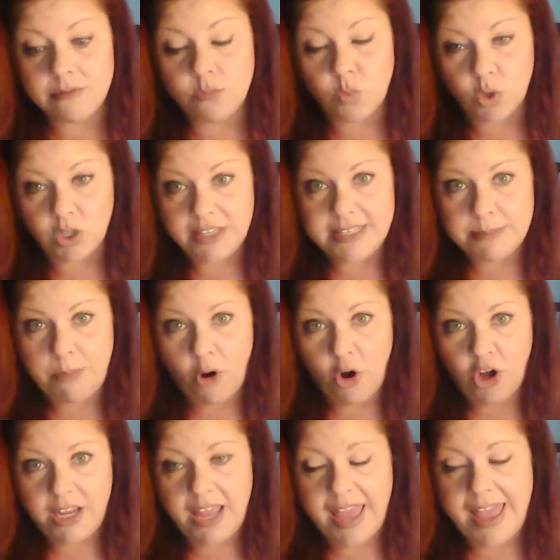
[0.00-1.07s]
release
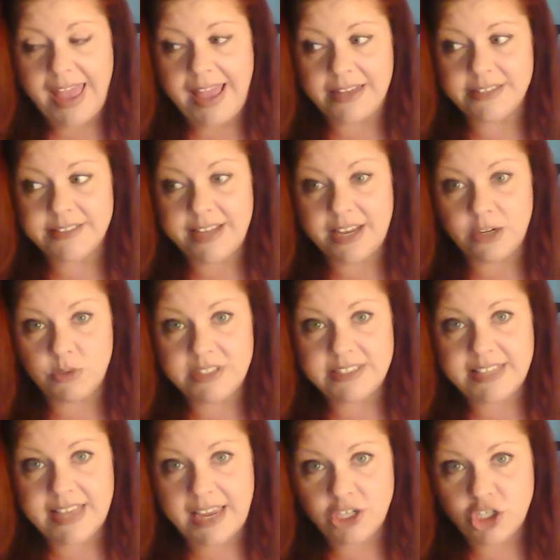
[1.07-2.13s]
party at Sandalwood and
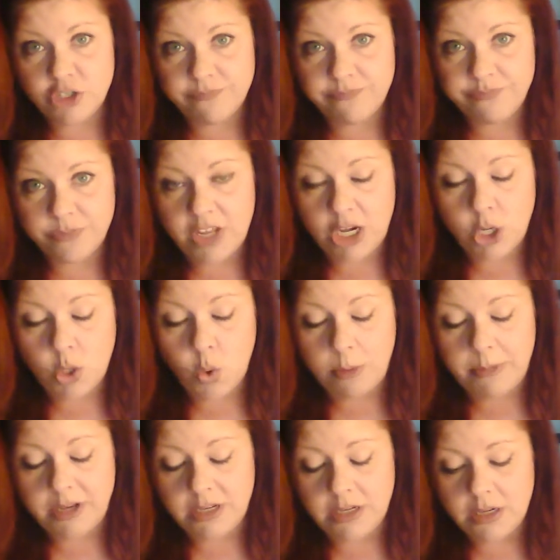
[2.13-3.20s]
Sage in
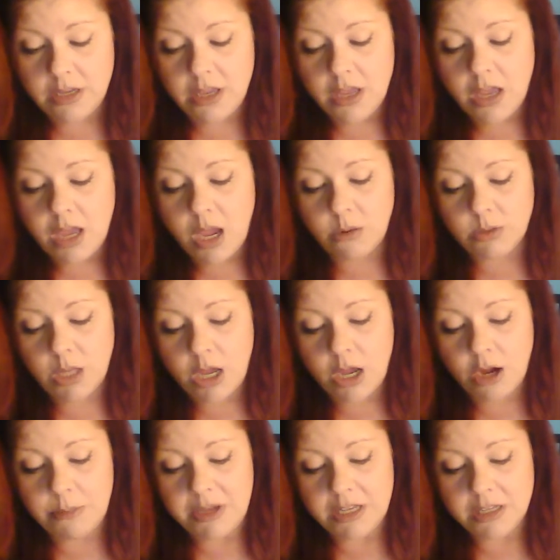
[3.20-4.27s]
Norman,
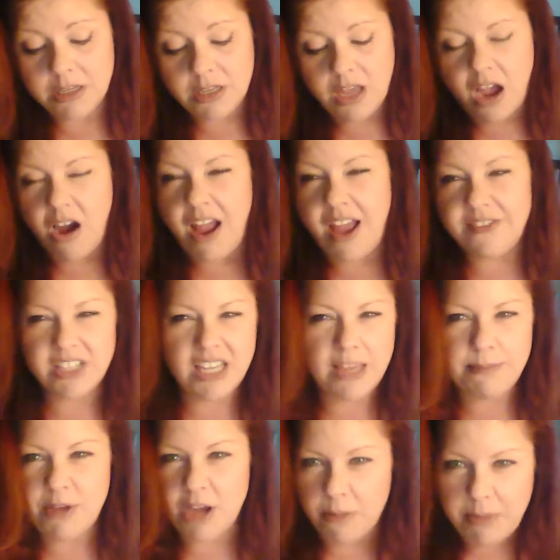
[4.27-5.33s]
Oklahoma. I'll have to
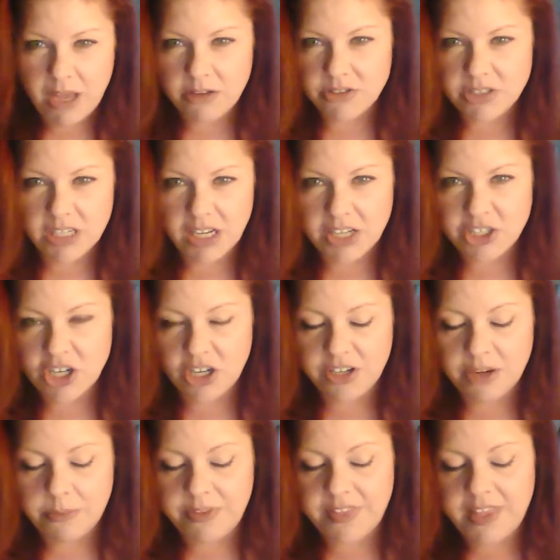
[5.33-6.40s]
keep y'all posted, let y'all
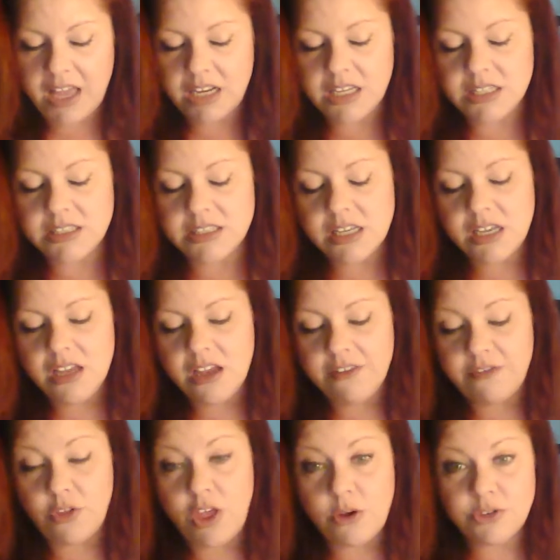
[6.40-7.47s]
know when that is
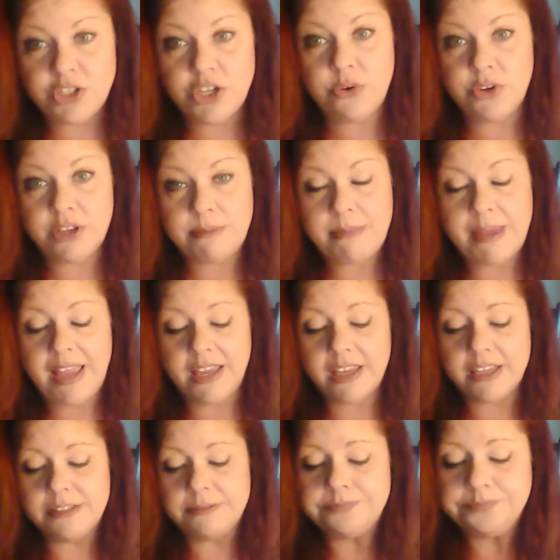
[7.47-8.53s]
for those who could make
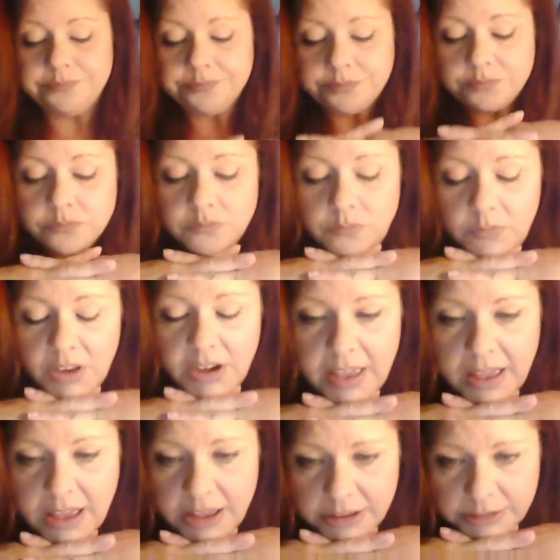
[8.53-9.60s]
it.
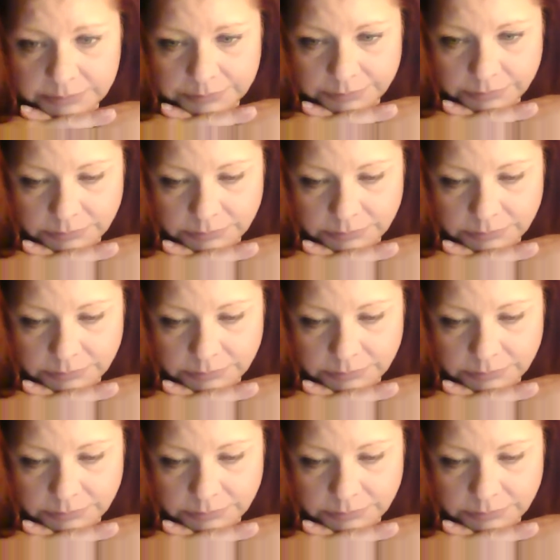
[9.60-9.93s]
What